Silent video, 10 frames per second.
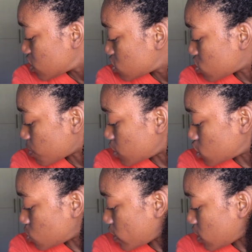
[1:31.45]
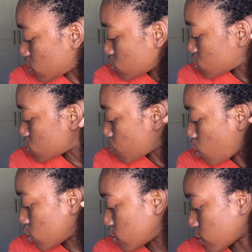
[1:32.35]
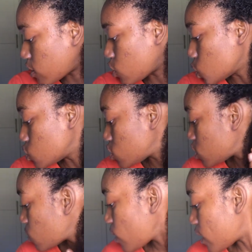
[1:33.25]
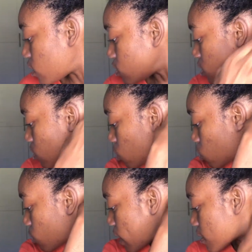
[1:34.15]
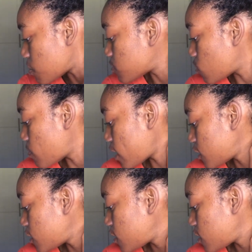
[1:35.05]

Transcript: so I'm going to do it a little smaller than I usually do it and hope that comes out better.